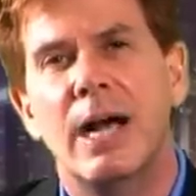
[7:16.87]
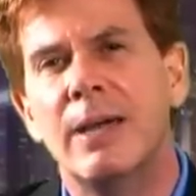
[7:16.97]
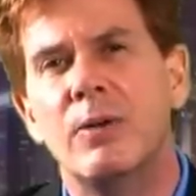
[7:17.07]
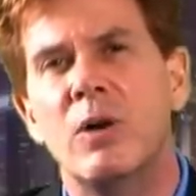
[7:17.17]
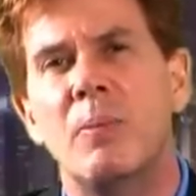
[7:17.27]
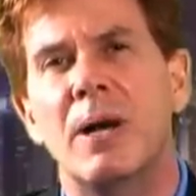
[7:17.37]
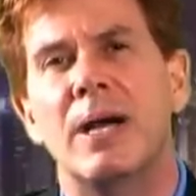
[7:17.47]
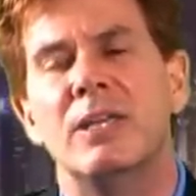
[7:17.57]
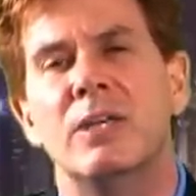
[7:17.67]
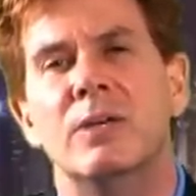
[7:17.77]
I don't know
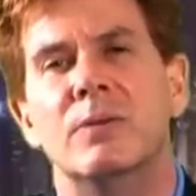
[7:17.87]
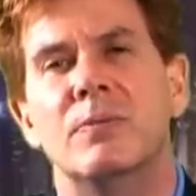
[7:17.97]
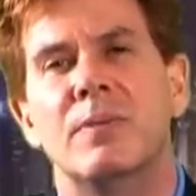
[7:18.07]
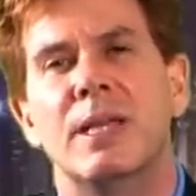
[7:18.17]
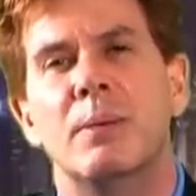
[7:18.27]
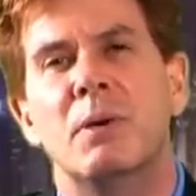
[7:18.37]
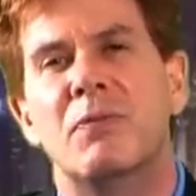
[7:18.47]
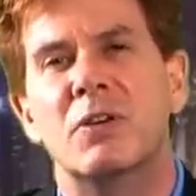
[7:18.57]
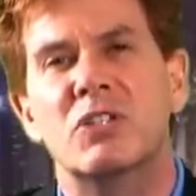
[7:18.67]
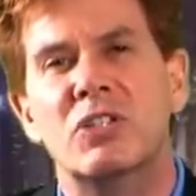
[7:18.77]
about you,
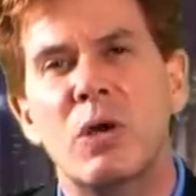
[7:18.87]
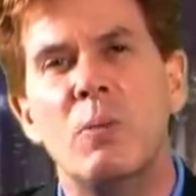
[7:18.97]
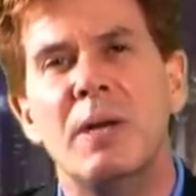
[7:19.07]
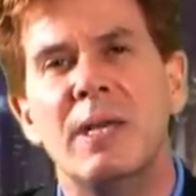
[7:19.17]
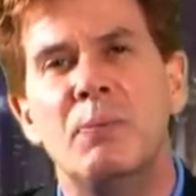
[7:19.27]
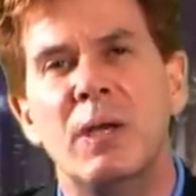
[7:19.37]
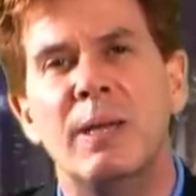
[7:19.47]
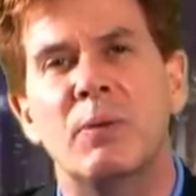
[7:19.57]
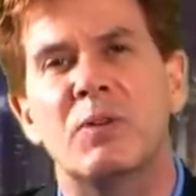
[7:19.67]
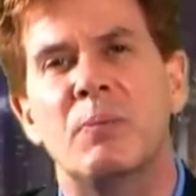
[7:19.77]
but for so many
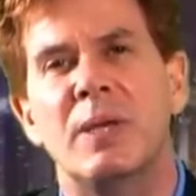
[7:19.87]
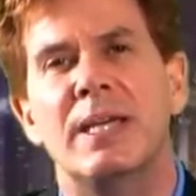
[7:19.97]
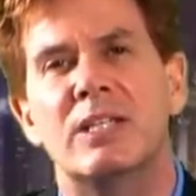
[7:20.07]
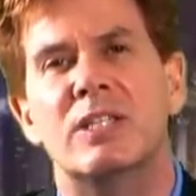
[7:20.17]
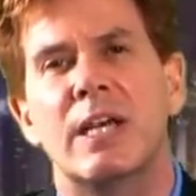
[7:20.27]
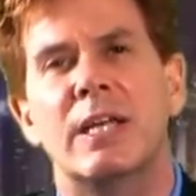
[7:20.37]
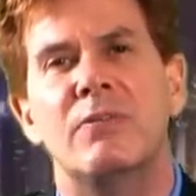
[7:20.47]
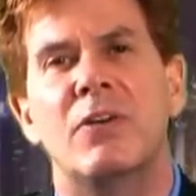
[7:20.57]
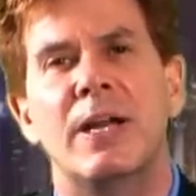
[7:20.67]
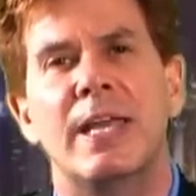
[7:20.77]
people to be
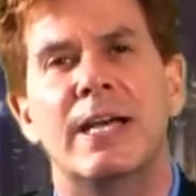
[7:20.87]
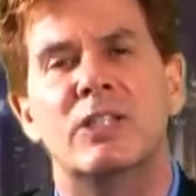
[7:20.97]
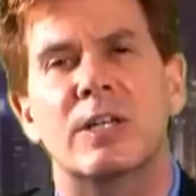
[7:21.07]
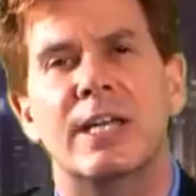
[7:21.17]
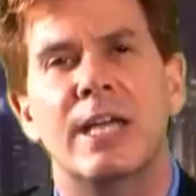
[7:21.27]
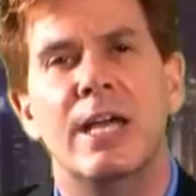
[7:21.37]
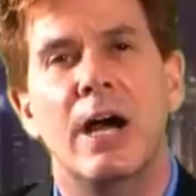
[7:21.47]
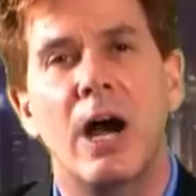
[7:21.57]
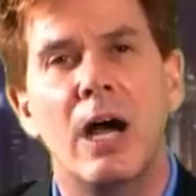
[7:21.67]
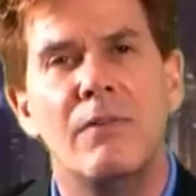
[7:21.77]
excelling financially
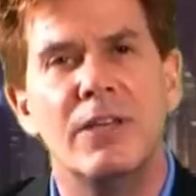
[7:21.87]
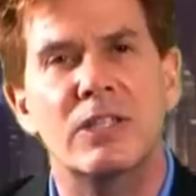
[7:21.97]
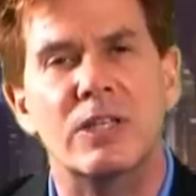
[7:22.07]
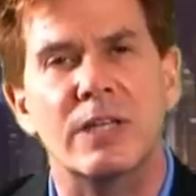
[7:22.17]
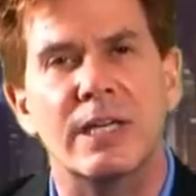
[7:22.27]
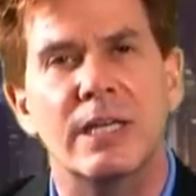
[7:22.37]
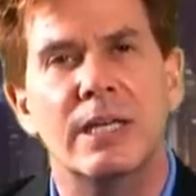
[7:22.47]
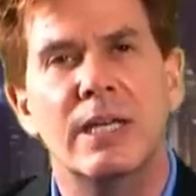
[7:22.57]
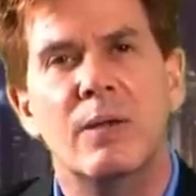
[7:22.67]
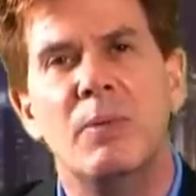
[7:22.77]
obviously
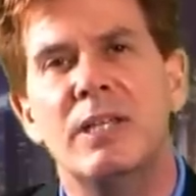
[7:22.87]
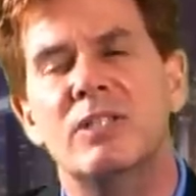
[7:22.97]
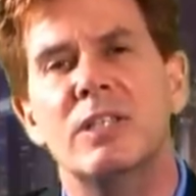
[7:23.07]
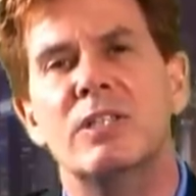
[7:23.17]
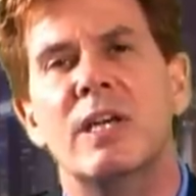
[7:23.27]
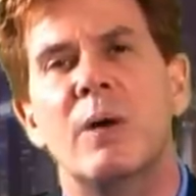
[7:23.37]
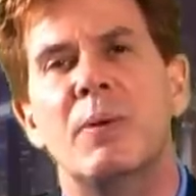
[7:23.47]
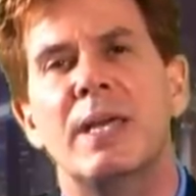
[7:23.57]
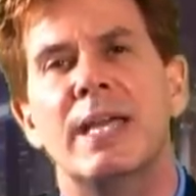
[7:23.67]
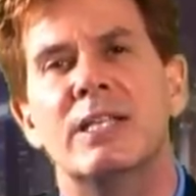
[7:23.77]
means this
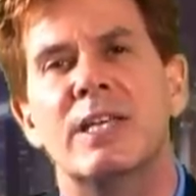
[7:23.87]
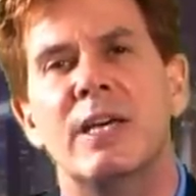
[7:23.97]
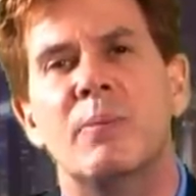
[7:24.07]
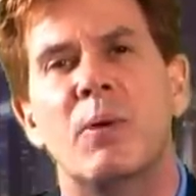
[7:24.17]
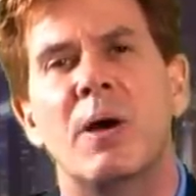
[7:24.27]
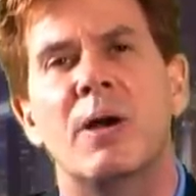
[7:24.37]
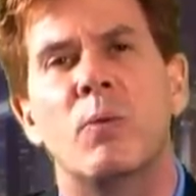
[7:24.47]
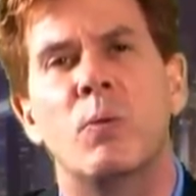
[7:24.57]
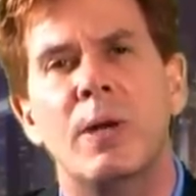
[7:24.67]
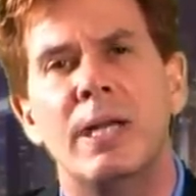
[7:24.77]
company has hit upon a
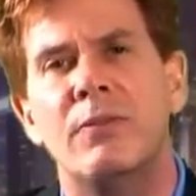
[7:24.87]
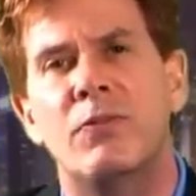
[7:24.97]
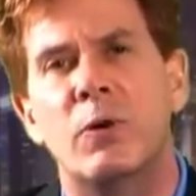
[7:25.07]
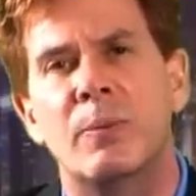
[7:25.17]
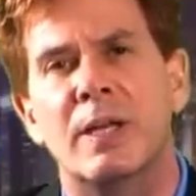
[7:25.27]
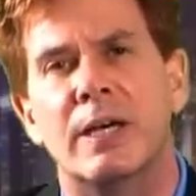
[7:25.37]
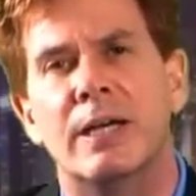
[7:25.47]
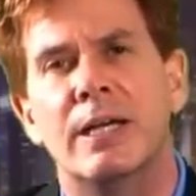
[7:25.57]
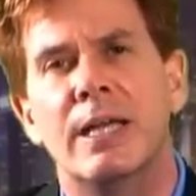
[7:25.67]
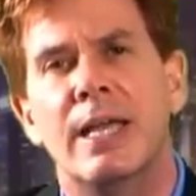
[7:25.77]
winning formula
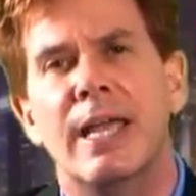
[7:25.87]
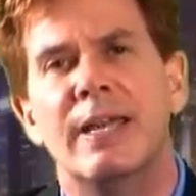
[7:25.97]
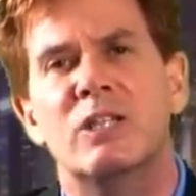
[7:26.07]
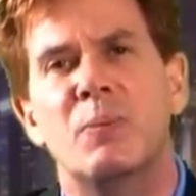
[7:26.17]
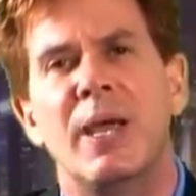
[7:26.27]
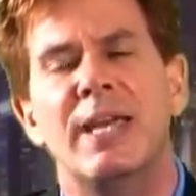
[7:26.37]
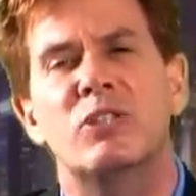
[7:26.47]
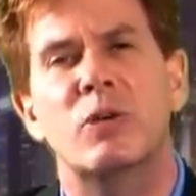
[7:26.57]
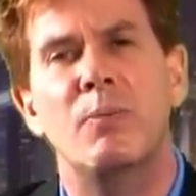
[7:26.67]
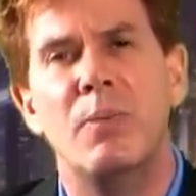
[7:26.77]
and it's paying
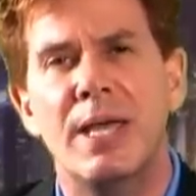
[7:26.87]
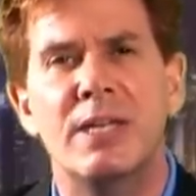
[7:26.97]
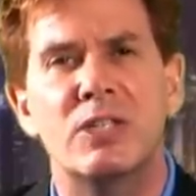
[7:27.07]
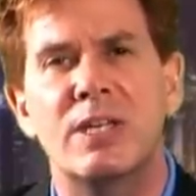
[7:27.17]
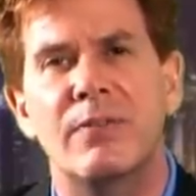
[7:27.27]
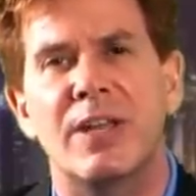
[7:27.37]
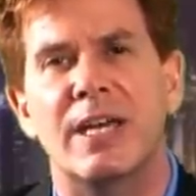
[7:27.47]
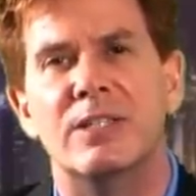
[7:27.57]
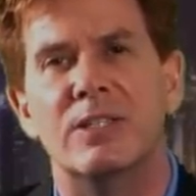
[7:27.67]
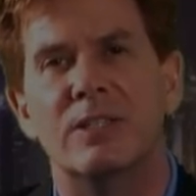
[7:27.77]
tremendous
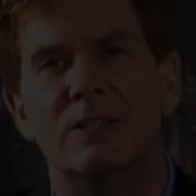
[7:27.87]
dividends.